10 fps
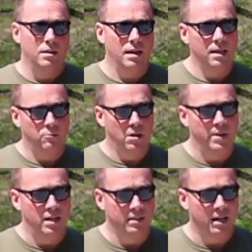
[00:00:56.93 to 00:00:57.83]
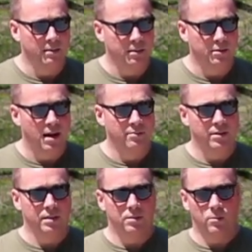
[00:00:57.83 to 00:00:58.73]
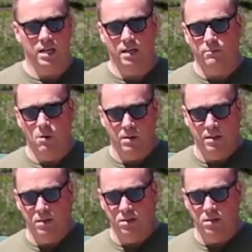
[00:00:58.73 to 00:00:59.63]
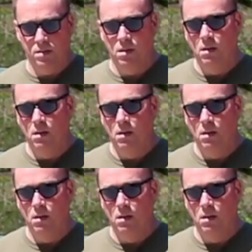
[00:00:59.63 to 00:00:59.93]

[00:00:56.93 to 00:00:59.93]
and what mile an hour you're driving, what kind of road conditions.